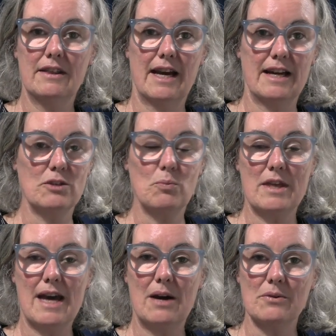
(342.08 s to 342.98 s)
That is
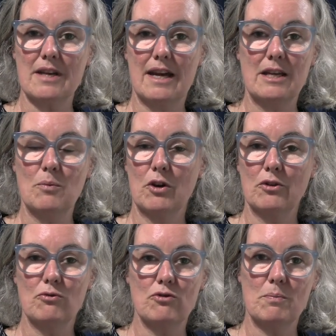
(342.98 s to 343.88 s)
without any
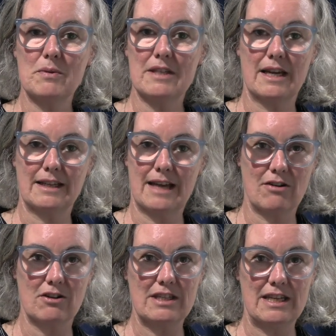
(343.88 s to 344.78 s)
100%
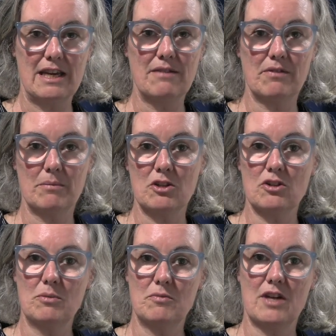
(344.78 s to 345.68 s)
guarantee from the
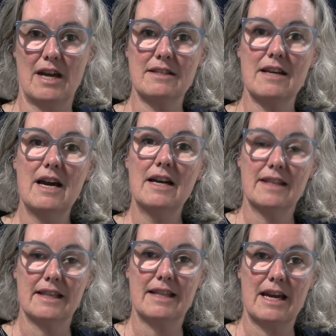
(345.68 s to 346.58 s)
subject
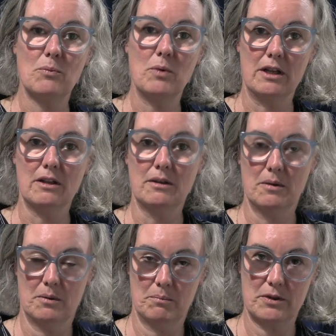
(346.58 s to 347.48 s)
that they will
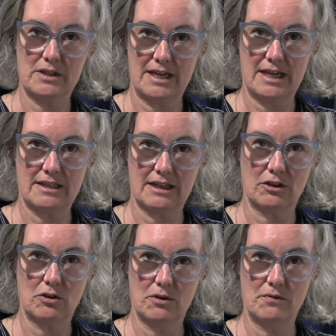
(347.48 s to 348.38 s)
proceed
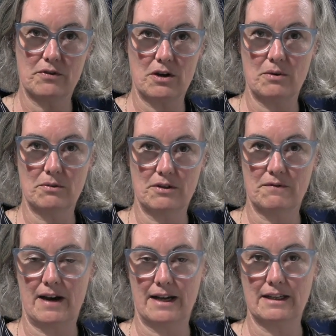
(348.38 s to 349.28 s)
and go through to
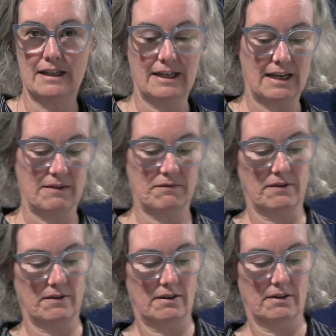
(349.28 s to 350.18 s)
finally give
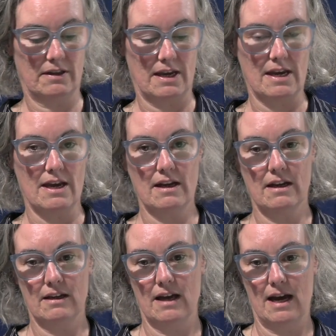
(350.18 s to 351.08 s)
the
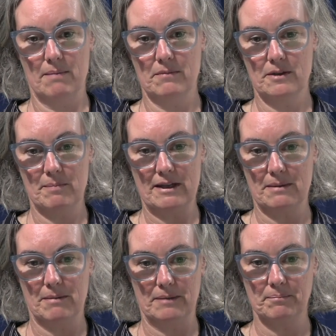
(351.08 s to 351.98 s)

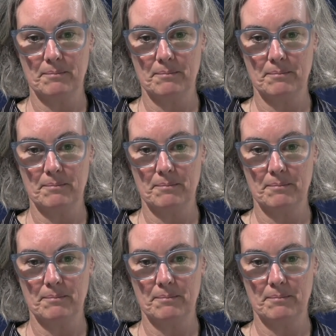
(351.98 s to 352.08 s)
specimen.